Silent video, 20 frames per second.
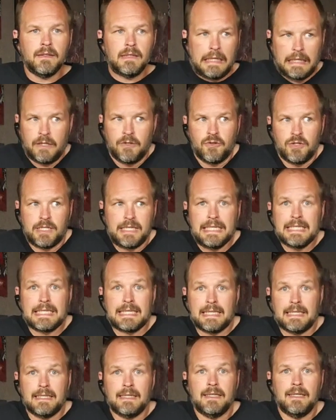Like, there just
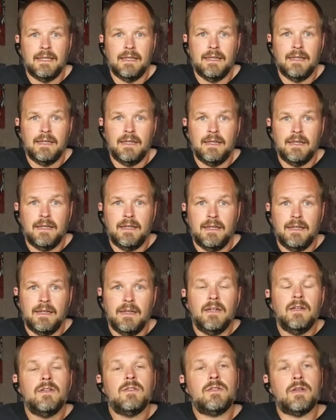isn't.
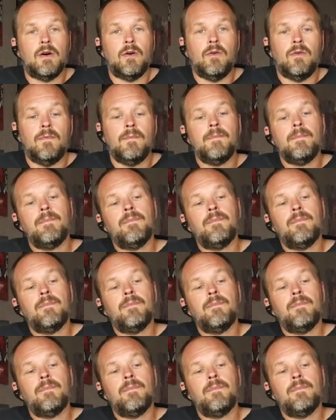So,